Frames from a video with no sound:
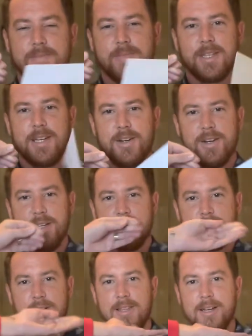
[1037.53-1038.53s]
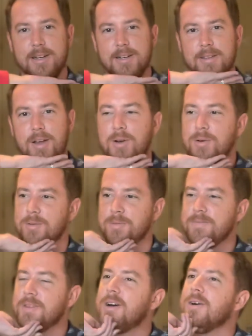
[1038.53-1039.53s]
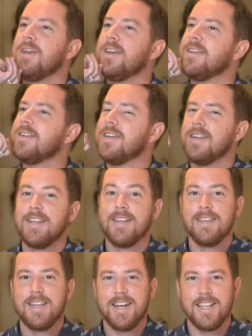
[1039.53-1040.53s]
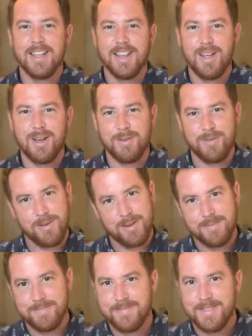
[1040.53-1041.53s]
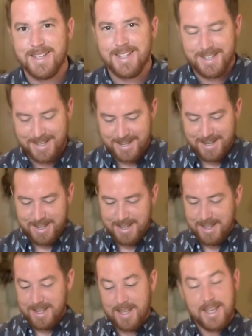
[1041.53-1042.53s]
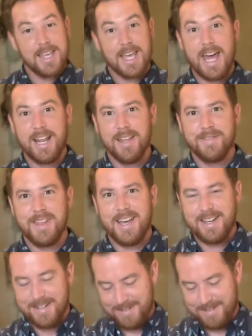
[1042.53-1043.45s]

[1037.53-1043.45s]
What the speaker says: There it is, right there. Oh, and a little love. You gotta love that.